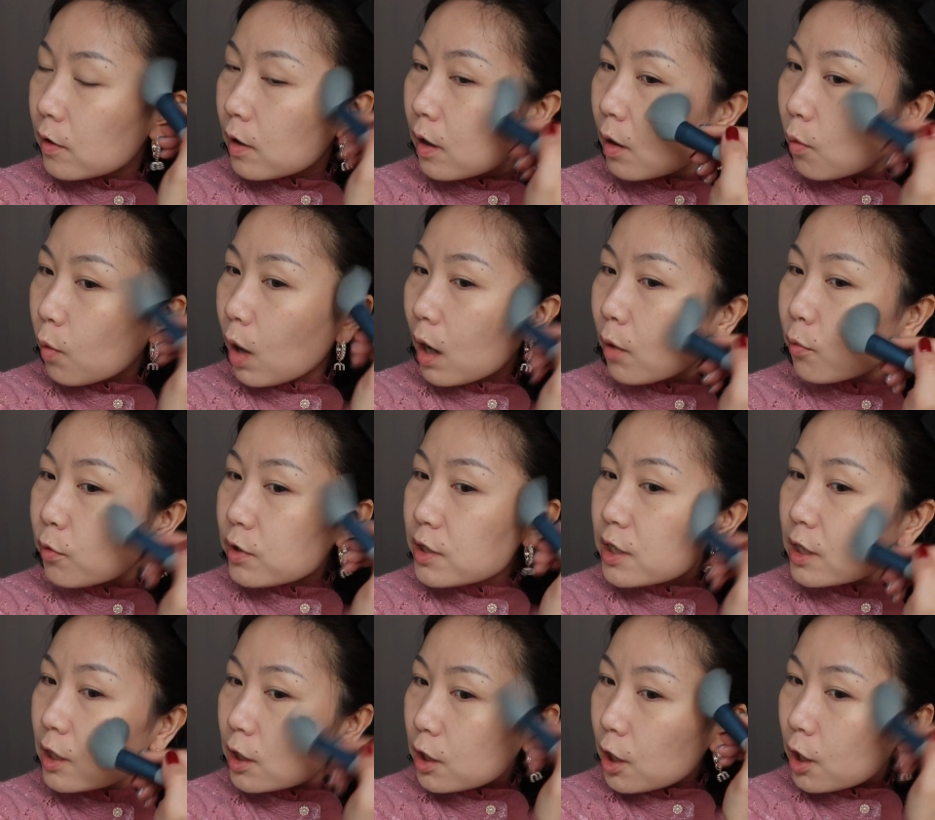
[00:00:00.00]
while I
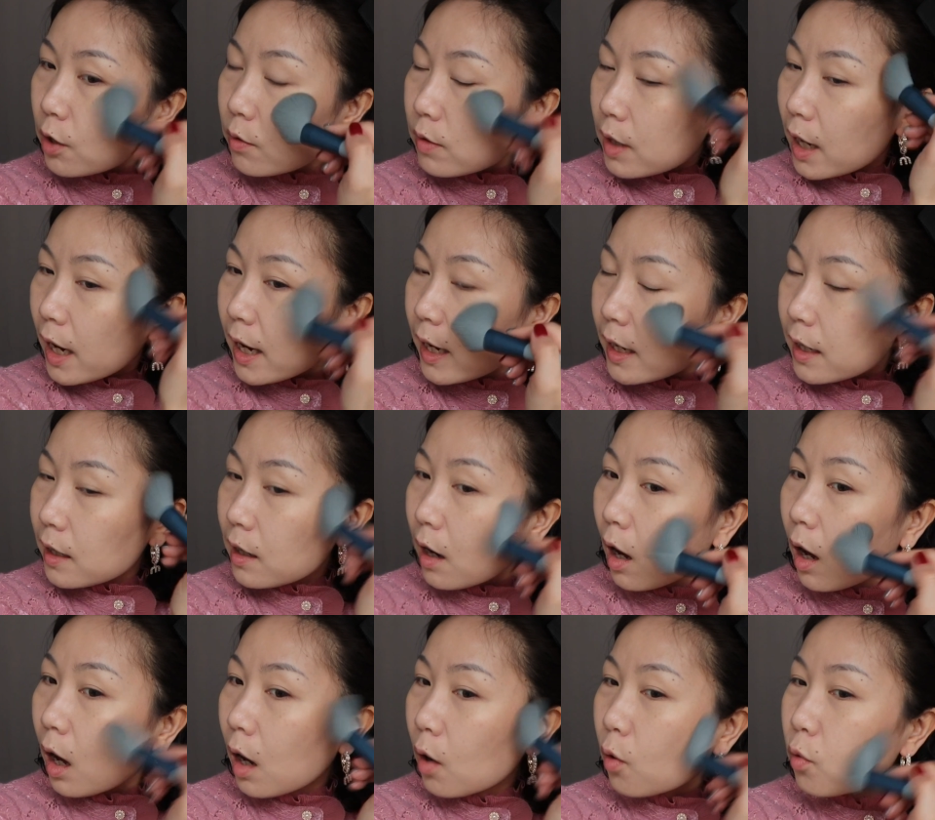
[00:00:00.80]
was in
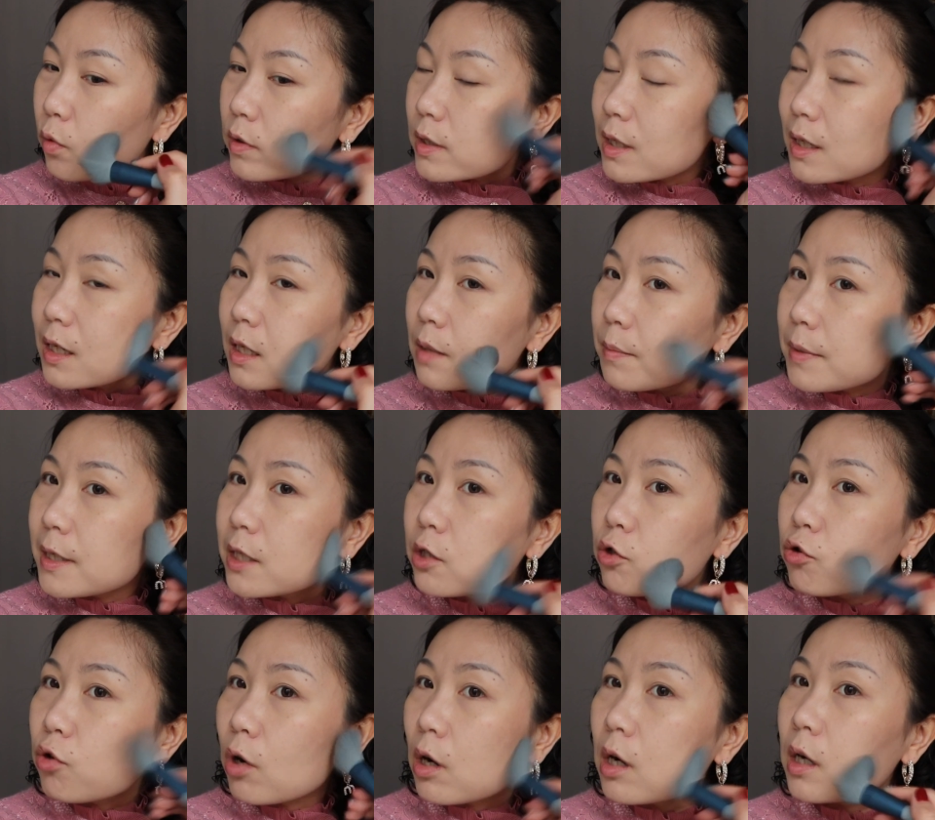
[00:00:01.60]
UK, I was a little bit
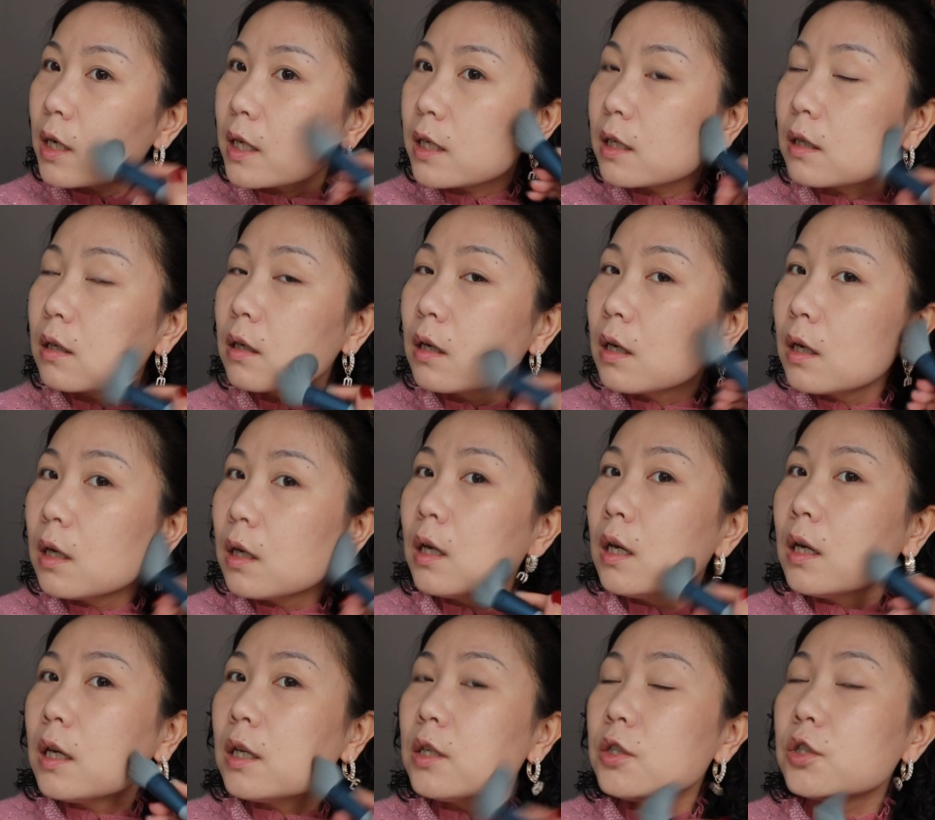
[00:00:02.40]
struggling
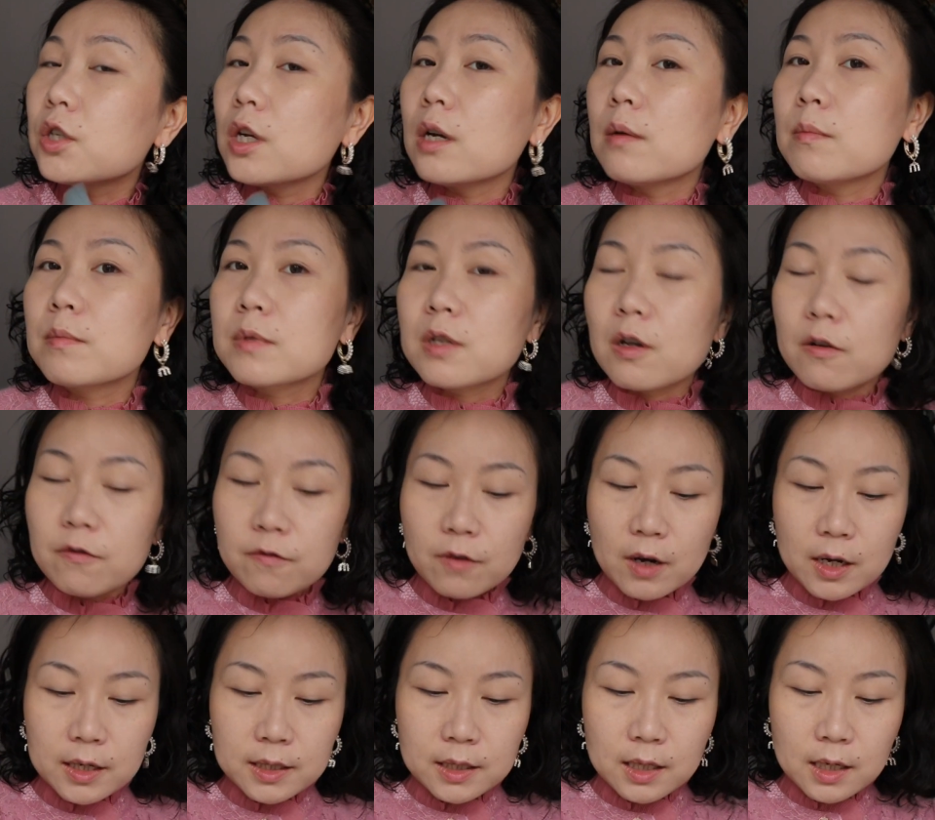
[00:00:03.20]
in terms of
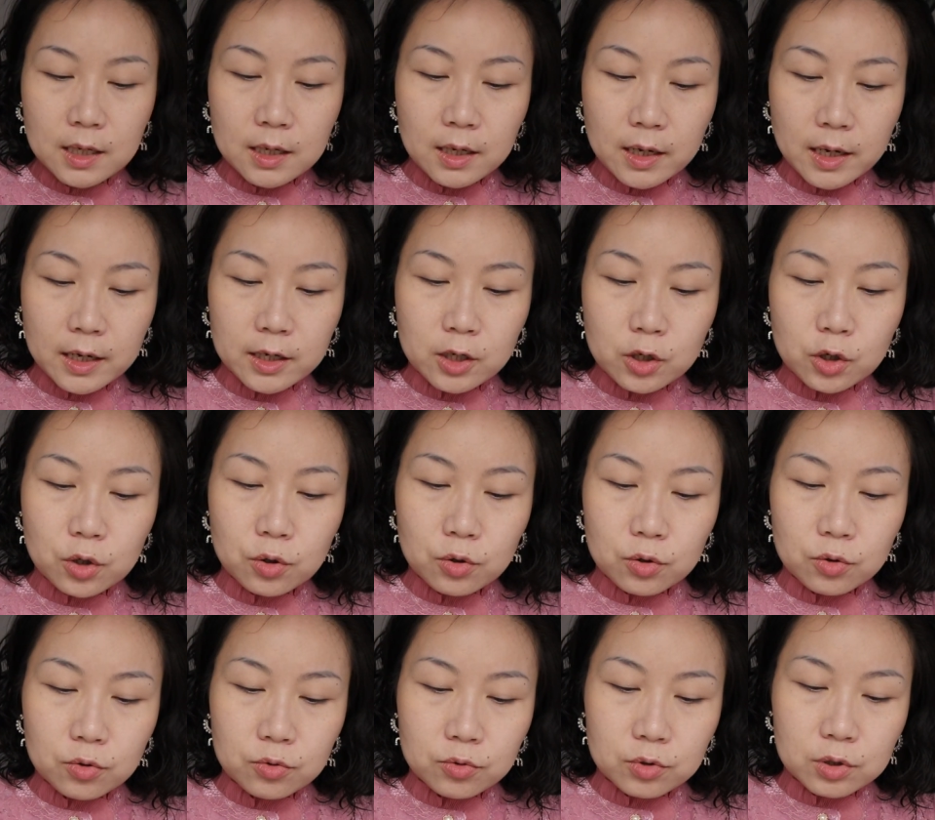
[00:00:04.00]
finding a
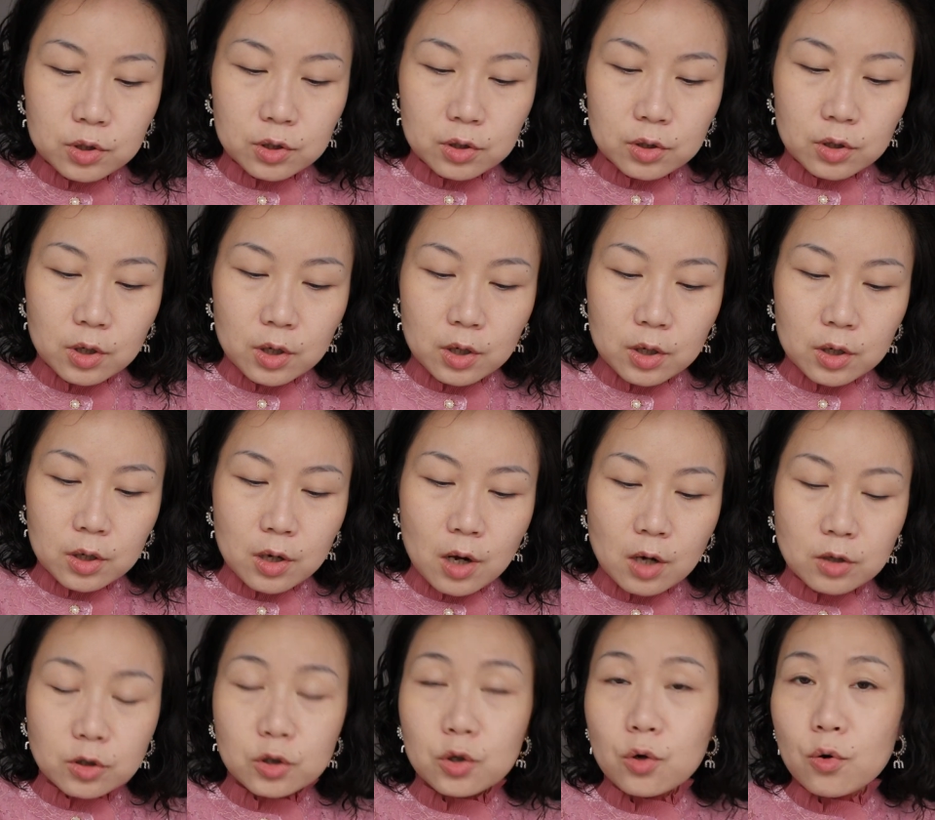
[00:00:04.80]
good
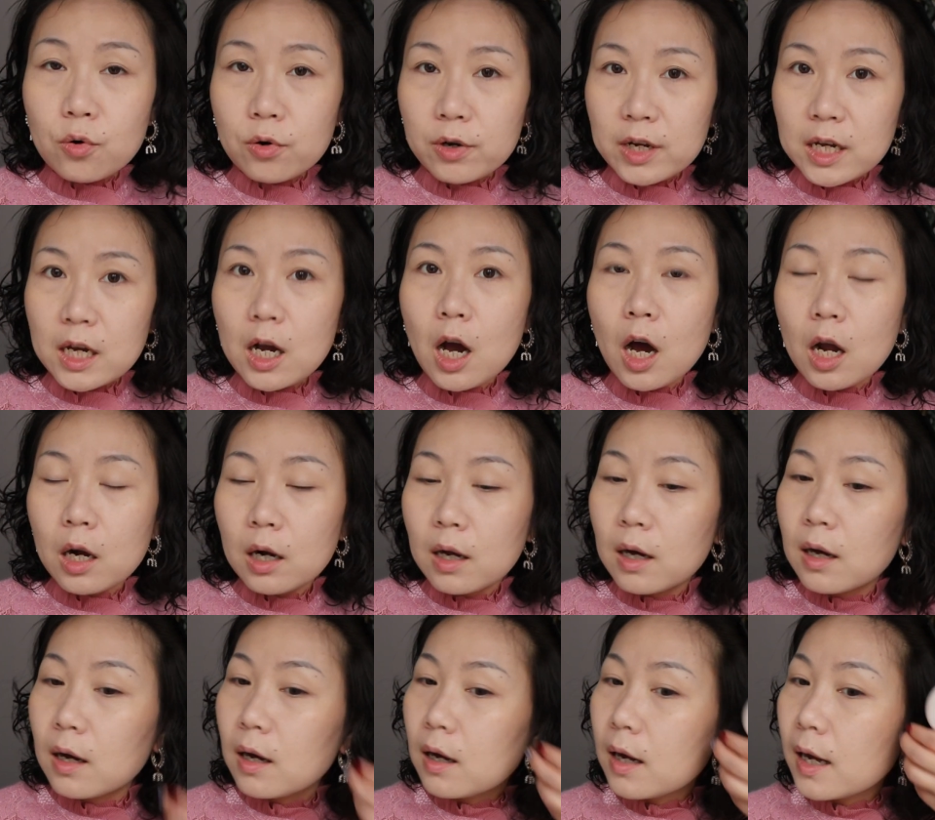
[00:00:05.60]
contouring
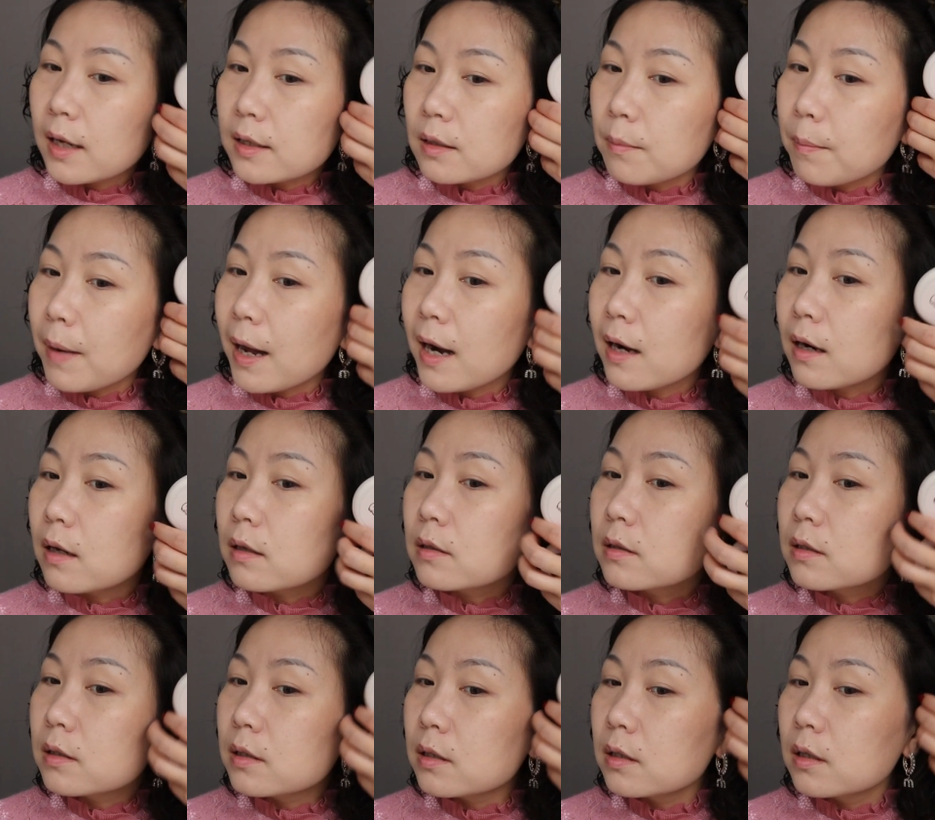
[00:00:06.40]
color and a
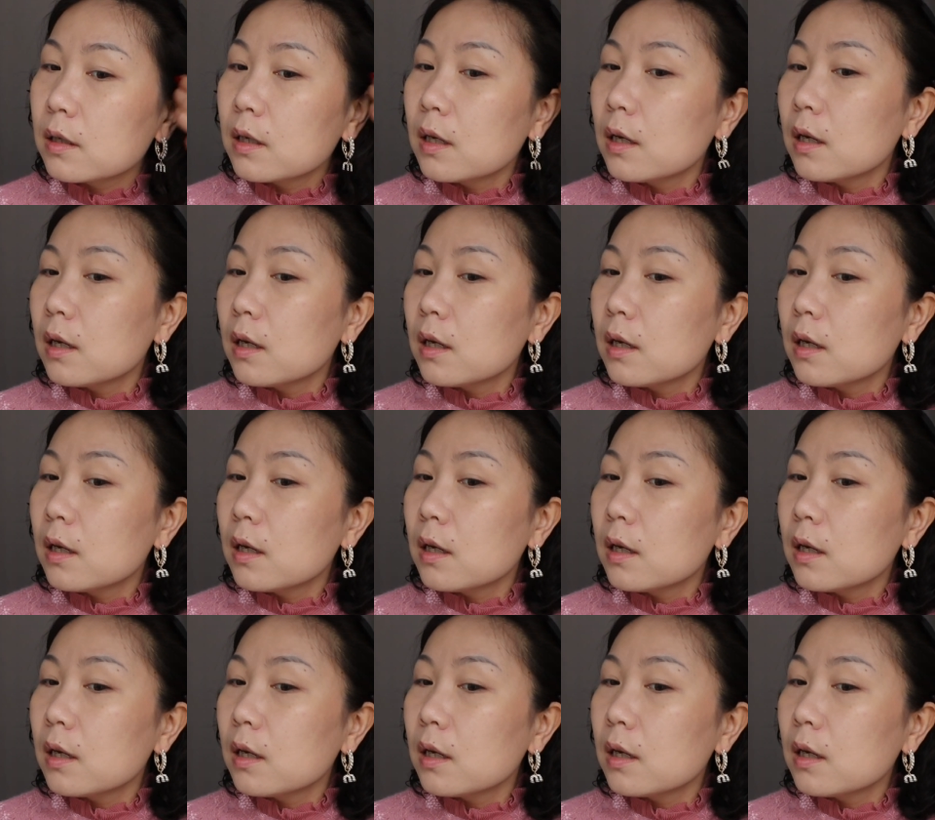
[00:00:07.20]
palette.